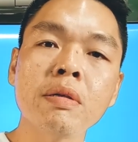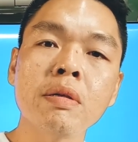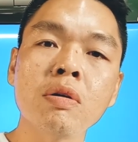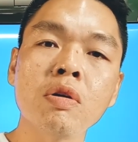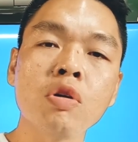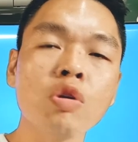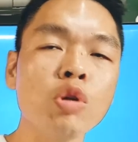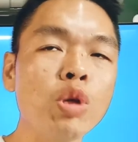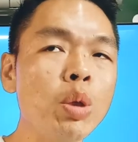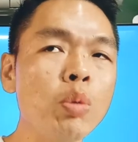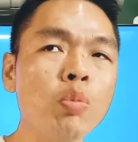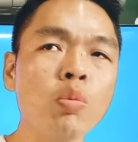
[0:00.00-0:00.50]

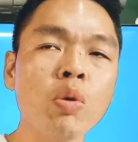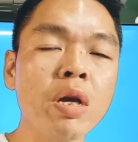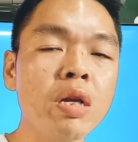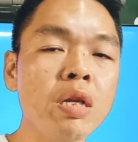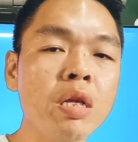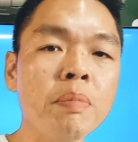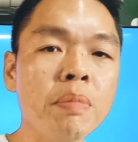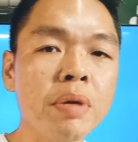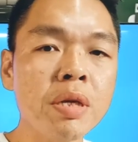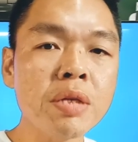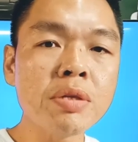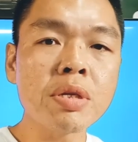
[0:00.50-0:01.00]
Only one
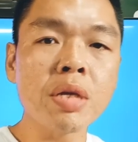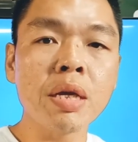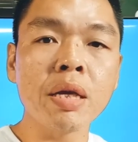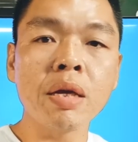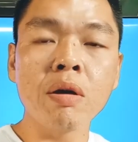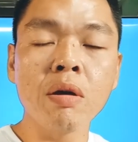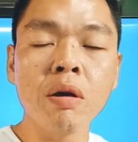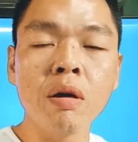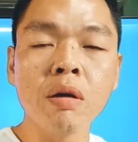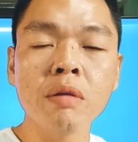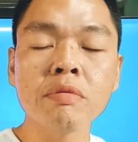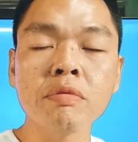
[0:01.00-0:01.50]
image I
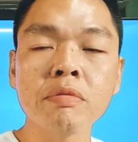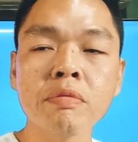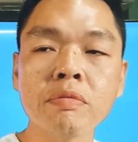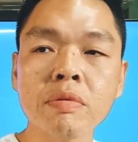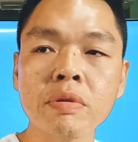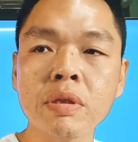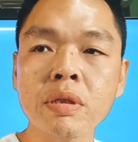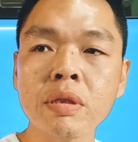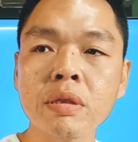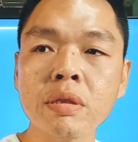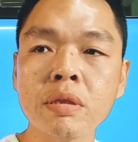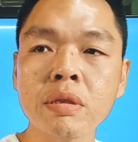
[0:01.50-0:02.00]
got
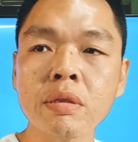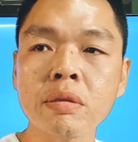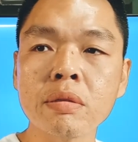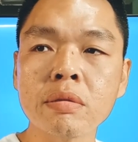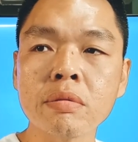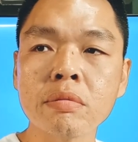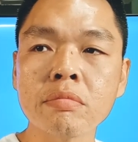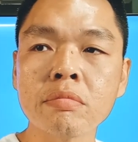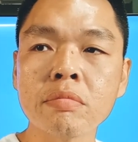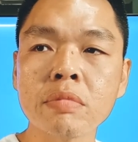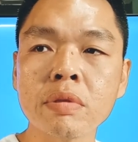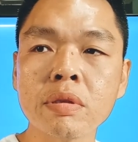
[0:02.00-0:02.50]

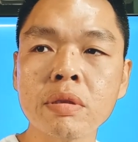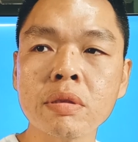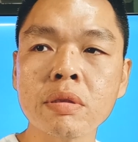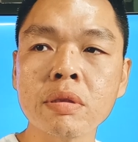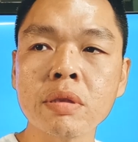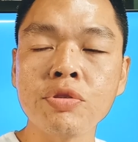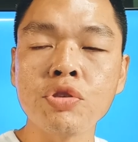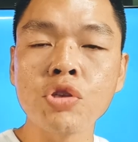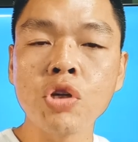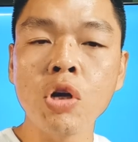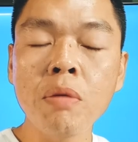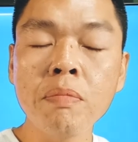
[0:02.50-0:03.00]

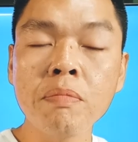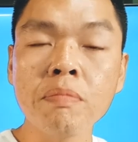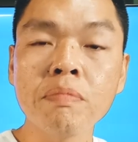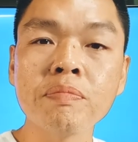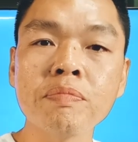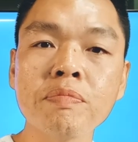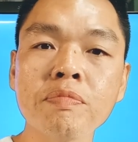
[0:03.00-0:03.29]
the job